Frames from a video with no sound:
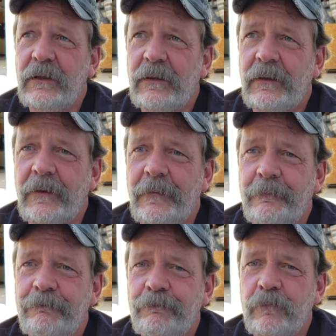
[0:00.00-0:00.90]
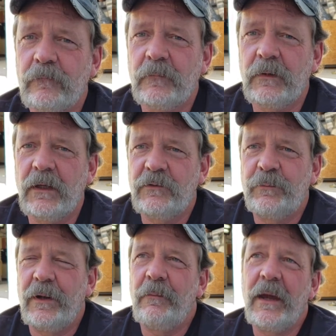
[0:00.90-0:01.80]
has
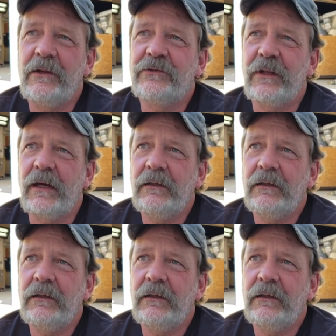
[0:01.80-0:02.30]
been a mainstay.